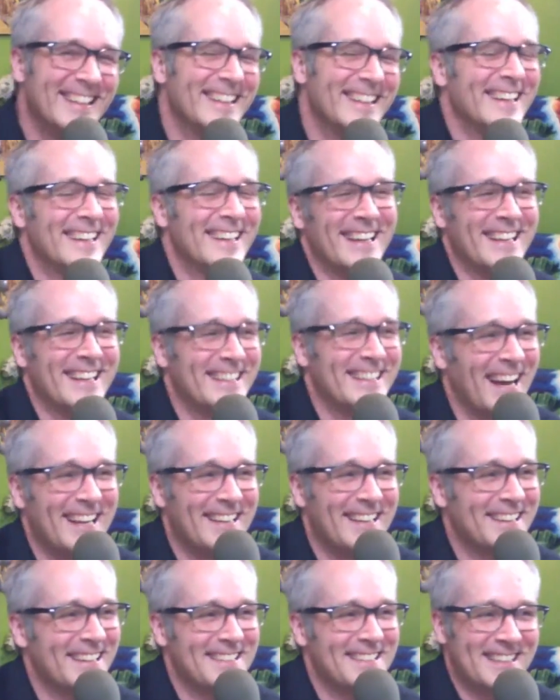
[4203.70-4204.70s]
like it, I,
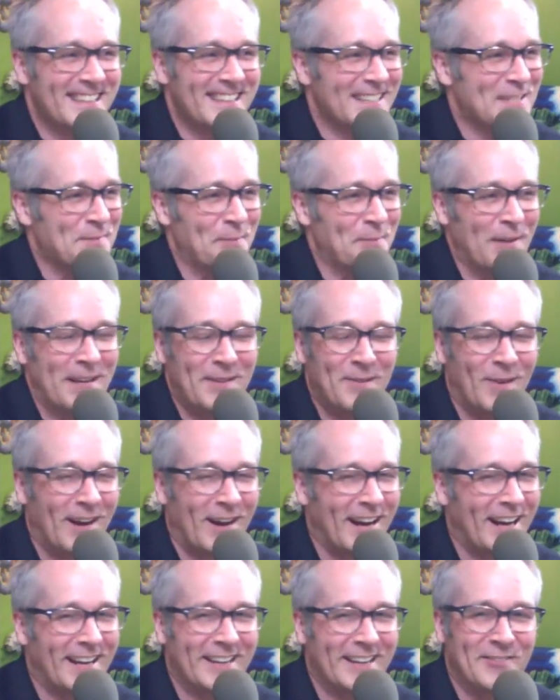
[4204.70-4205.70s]
it doesn't get explained
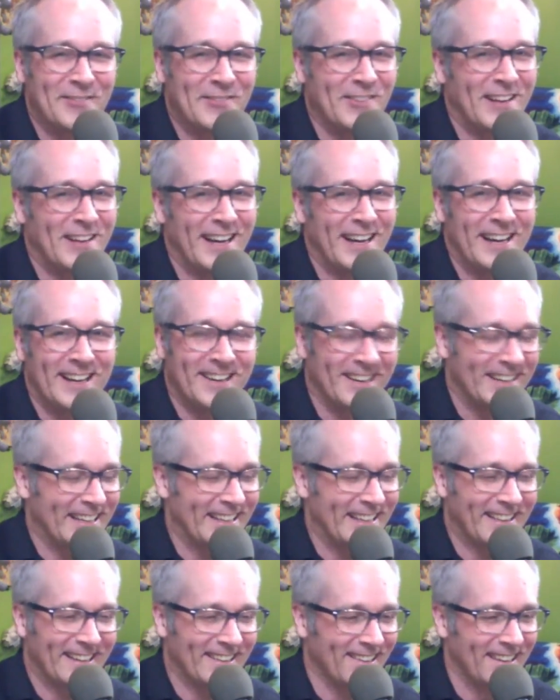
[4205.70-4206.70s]
why I can fly or
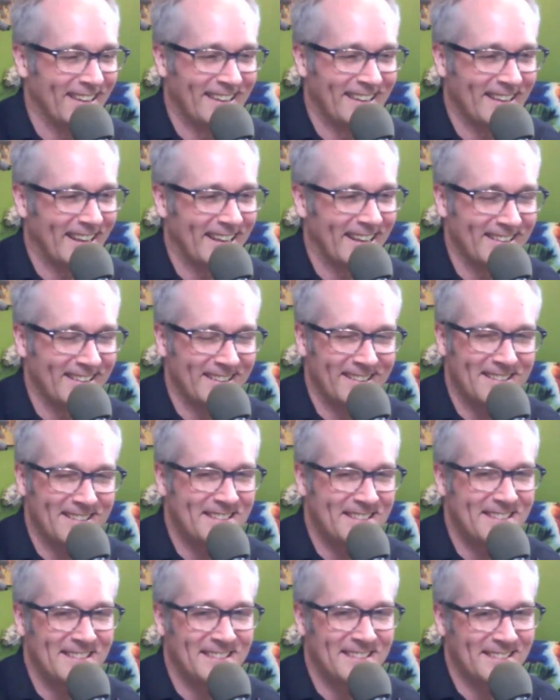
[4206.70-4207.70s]
anything like that. It
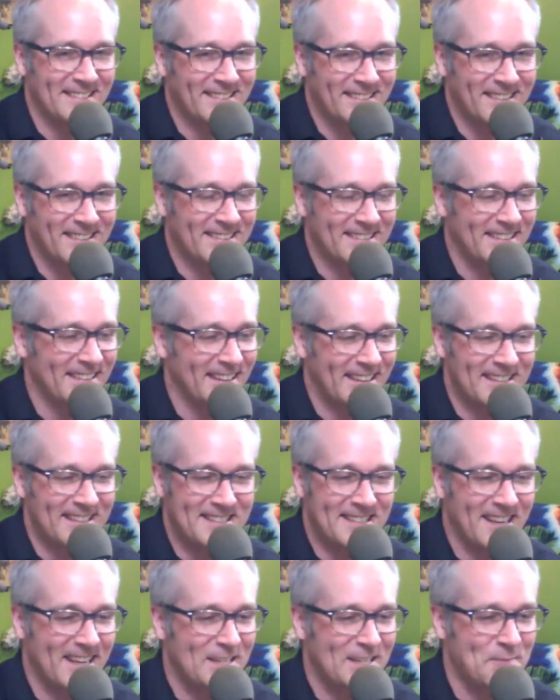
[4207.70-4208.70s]
just He's a he's
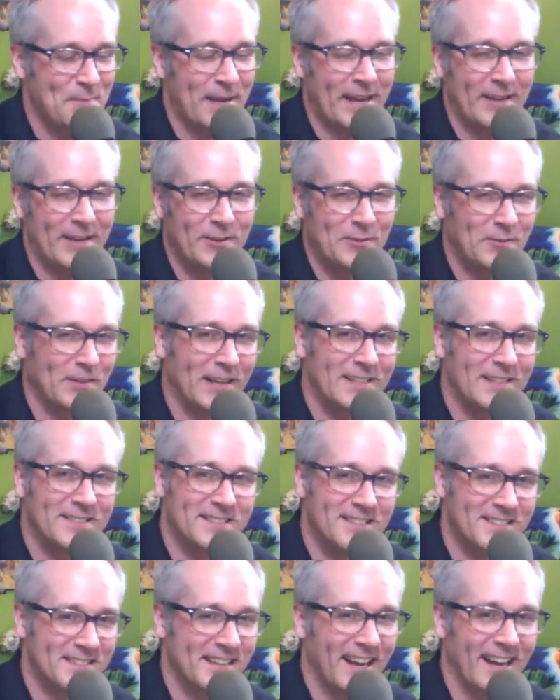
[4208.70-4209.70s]
a nice man who flies
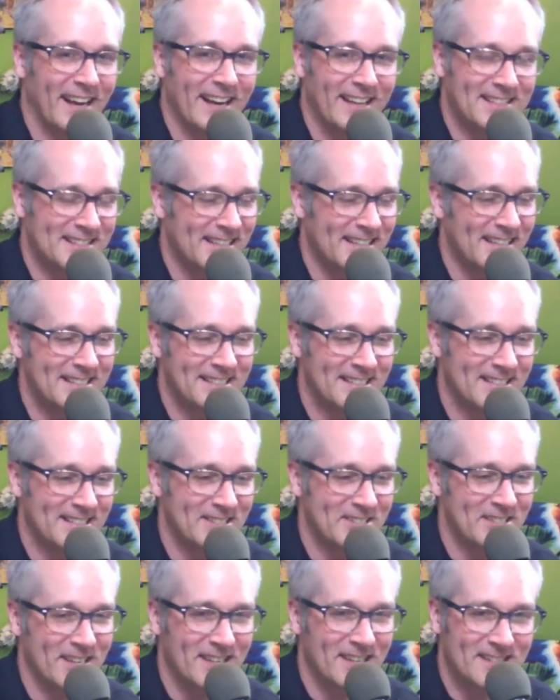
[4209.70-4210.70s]
to the sky, has an S in
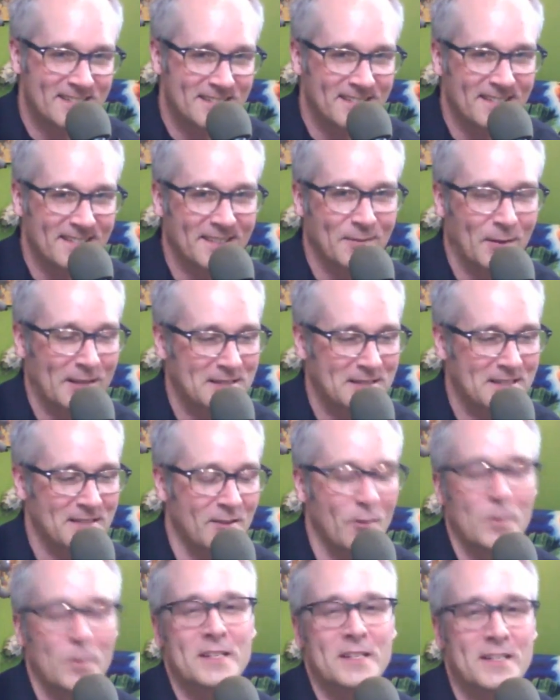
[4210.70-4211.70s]
his chest, and wants to.
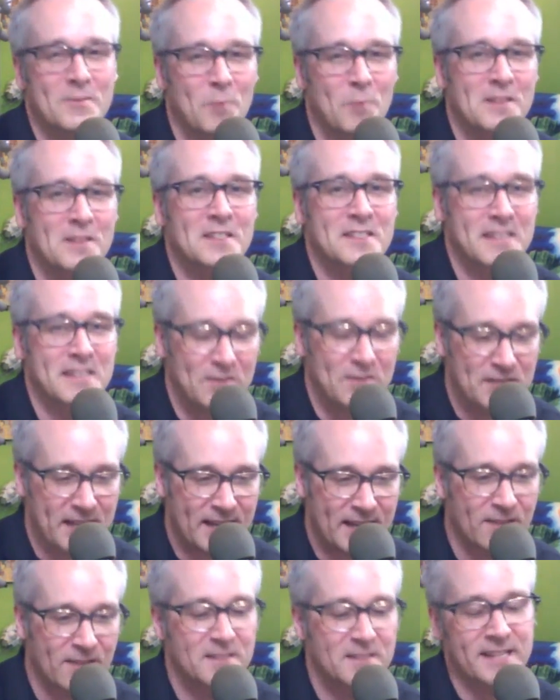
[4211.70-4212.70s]
Oh, and he wants to save
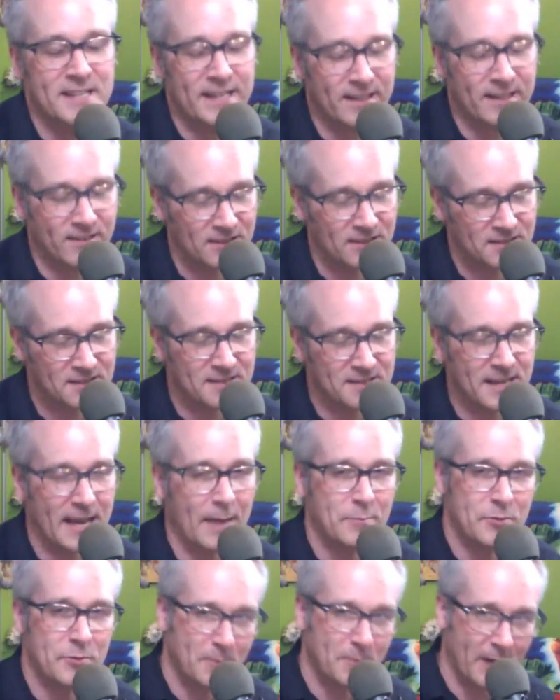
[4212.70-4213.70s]
Santa Claus. Santa Claus is
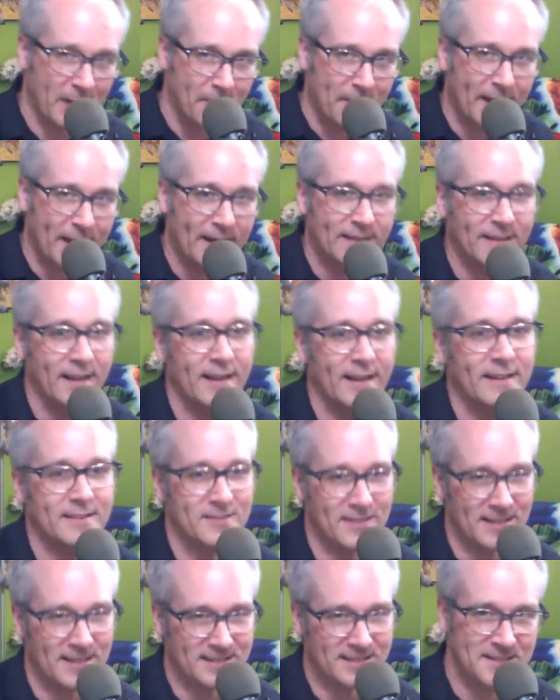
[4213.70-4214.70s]
captured by a bad guy, and
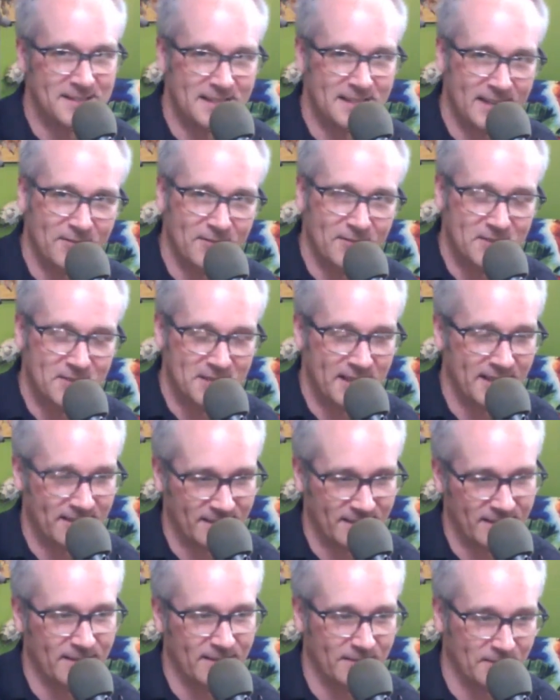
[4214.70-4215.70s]
so he has to save
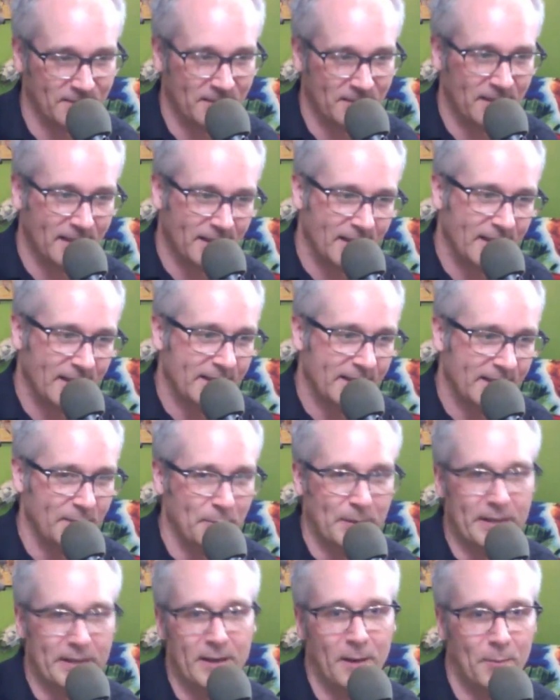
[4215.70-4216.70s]
Santa and
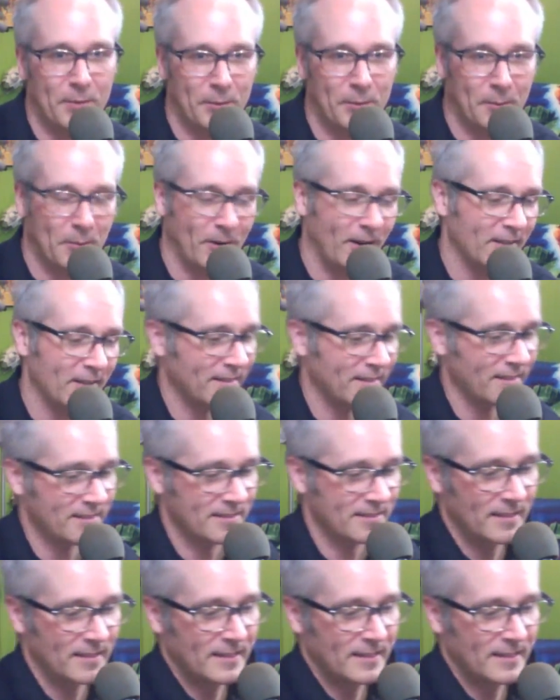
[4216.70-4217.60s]
get beat up in the process.